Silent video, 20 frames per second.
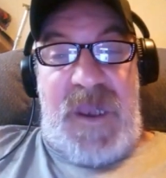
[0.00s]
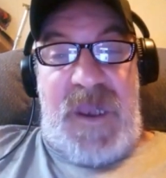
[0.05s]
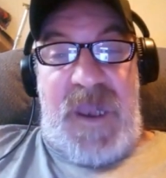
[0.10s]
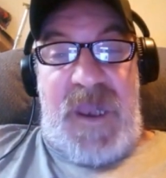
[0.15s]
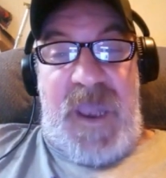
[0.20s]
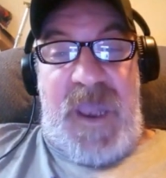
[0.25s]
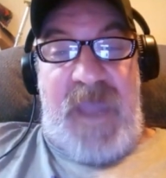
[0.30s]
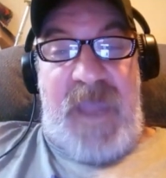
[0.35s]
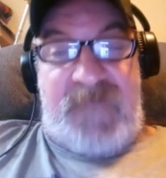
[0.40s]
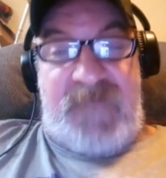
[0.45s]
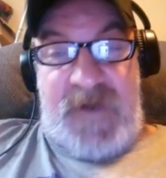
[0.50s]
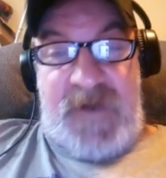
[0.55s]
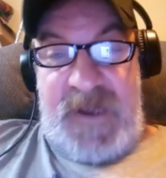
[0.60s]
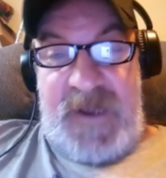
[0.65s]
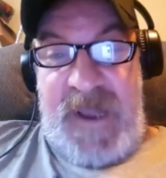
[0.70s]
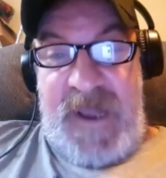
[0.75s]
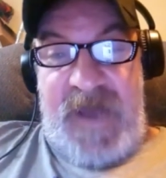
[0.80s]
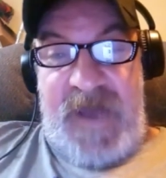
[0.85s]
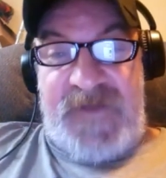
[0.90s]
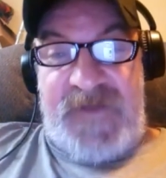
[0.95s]
After he
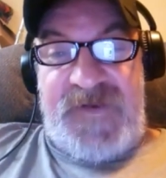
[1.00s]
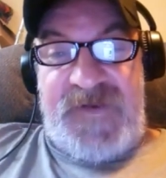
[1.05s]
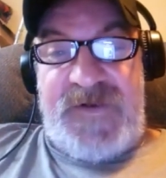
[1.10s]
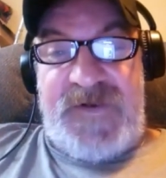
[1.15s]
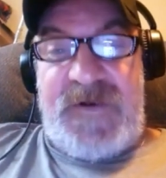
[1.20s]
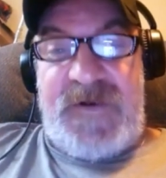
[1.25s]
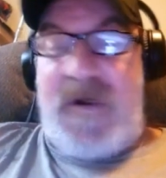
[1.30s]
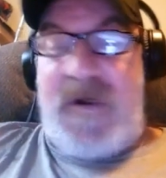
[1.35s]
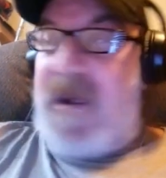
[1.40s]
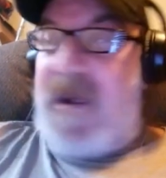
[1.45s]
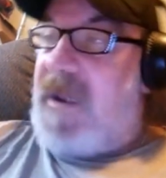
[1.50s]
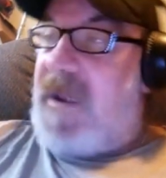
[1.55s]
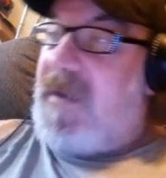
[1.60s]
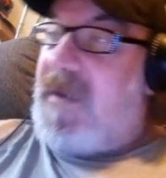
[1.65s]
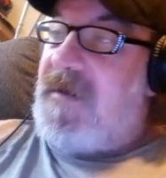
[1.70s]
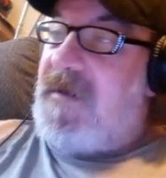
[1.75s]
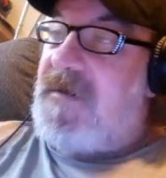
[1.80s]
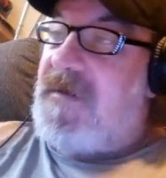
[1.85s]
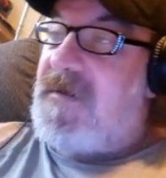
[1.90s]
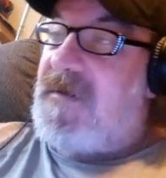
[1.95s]
got his
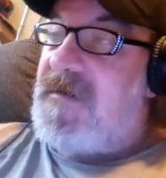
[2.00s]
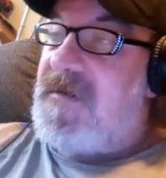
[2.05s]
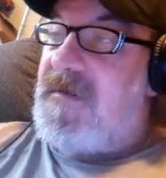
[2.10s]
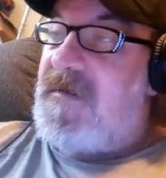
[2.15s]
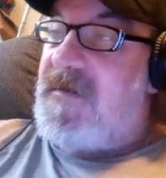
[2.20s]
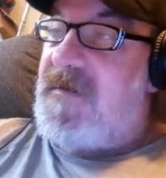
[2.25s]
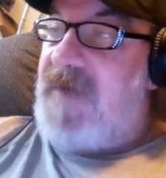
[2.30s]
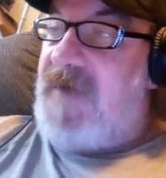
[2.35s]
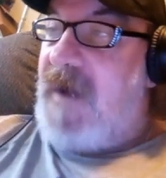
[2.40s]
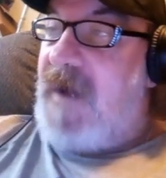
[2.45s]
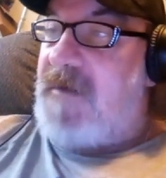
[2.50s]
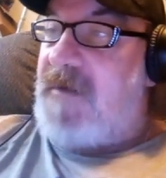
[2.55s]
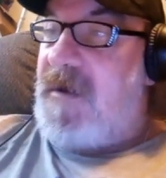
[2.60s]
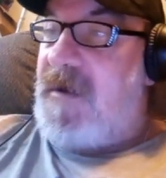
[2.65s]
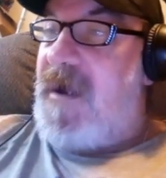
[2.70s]
degree, Dr.